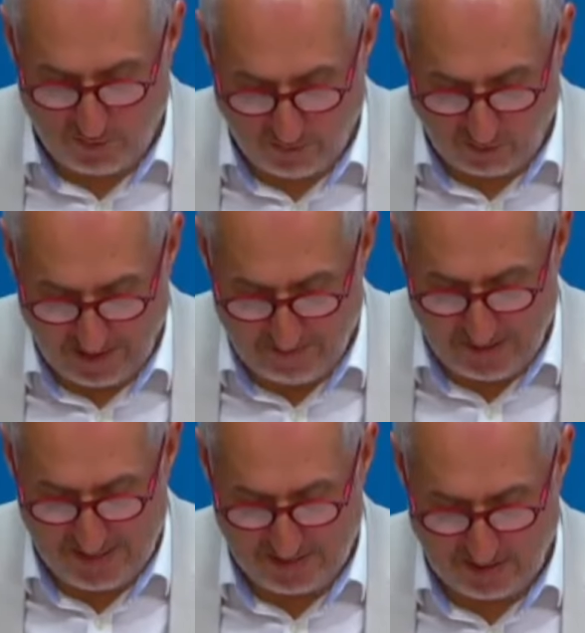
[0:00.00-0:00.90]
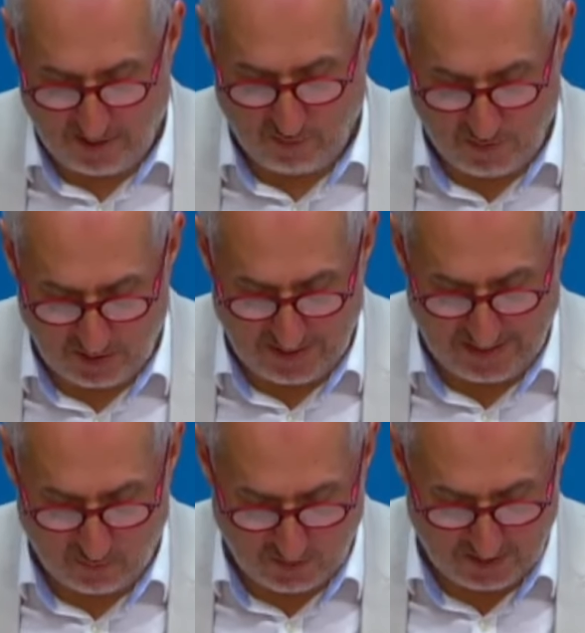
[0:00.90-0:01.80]
of the Lebanese
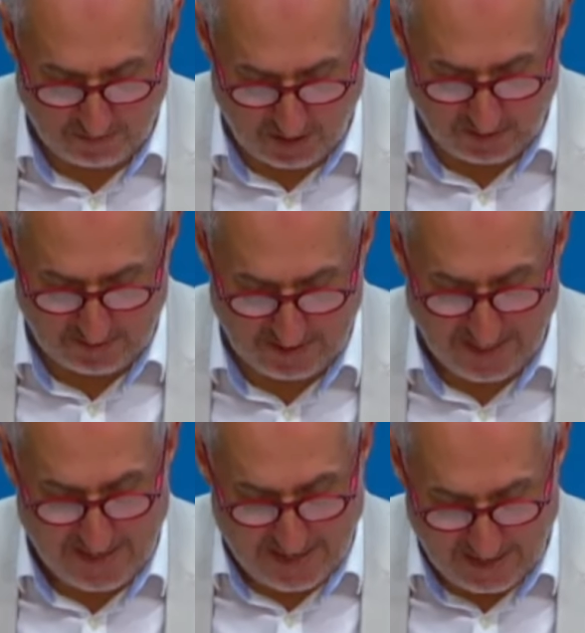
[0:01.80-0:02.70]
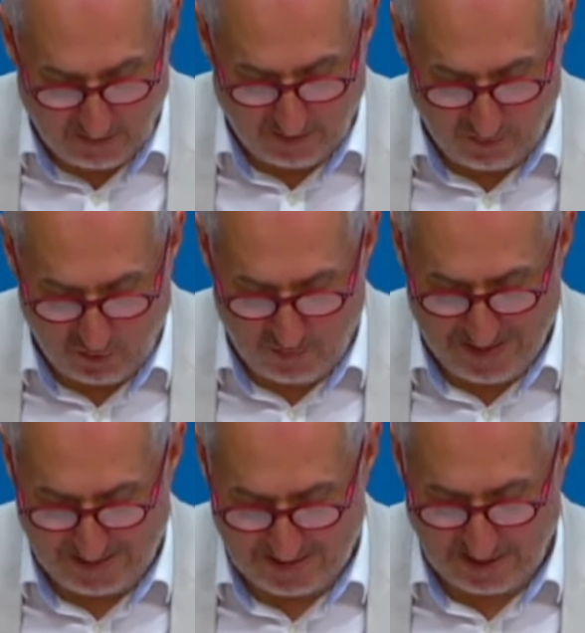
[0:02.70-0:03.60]
government-led response. However,
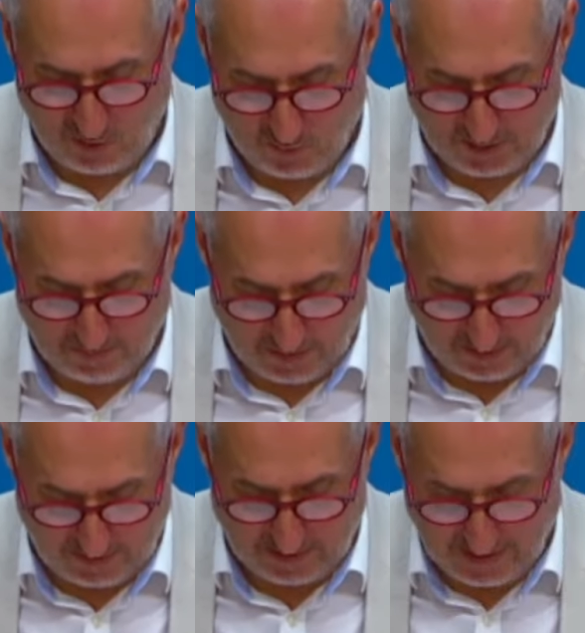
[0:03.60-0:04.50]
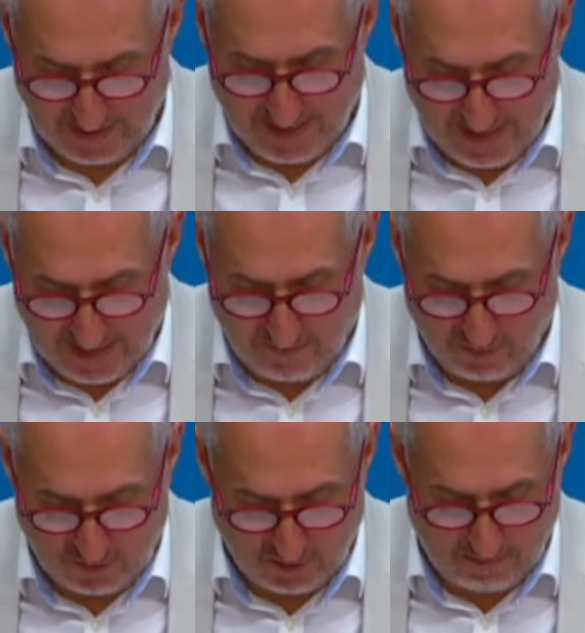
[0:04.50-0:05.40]
humanitarian response
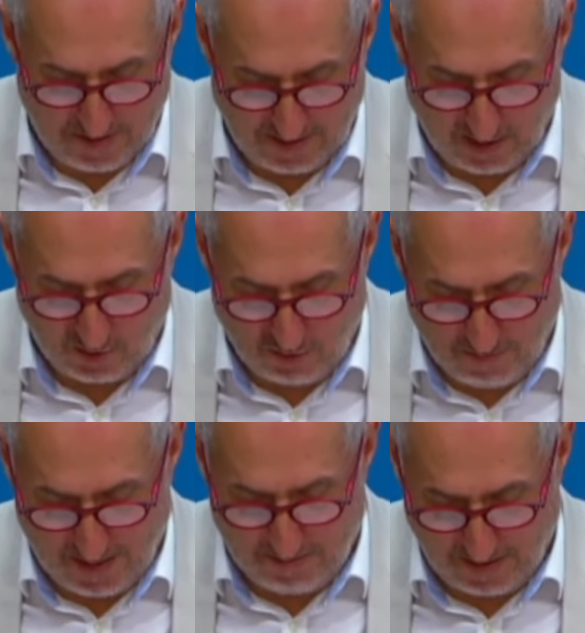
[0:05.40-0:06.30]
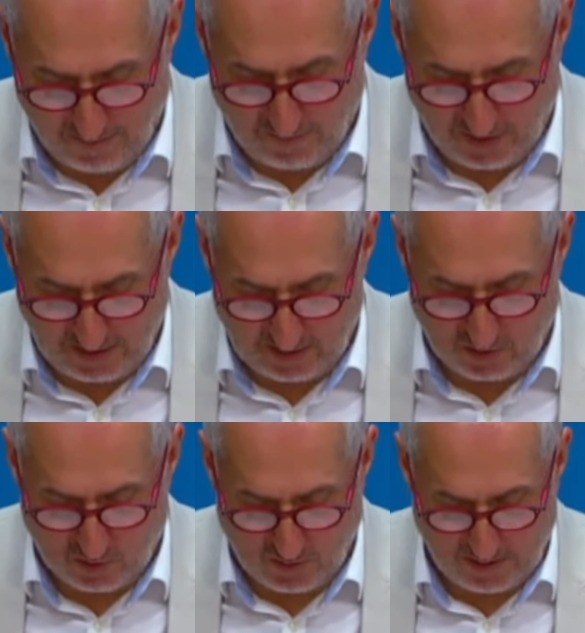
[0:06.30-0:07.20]
efforts are being undermined by funding
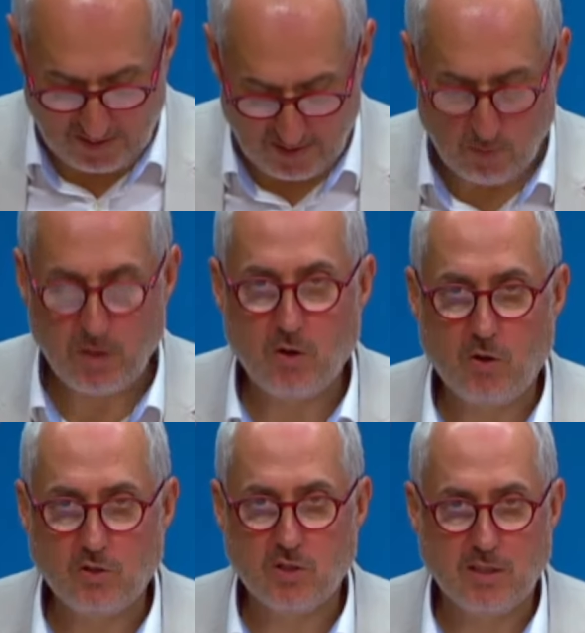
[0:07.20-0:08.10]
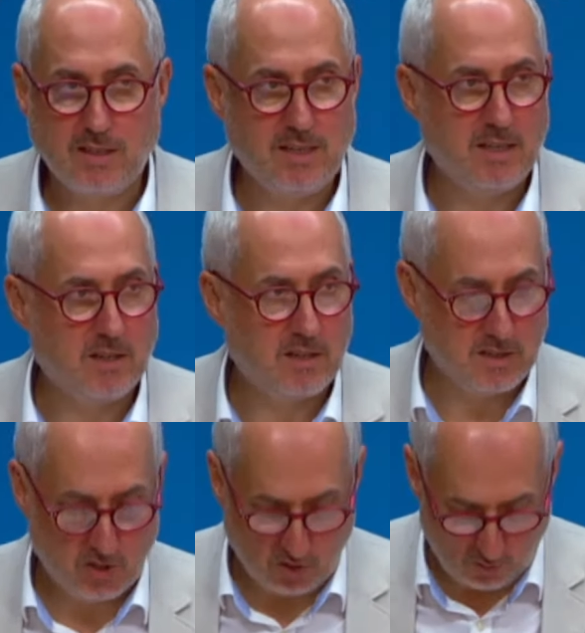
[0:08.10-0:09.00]
constraints, and we urgently need additional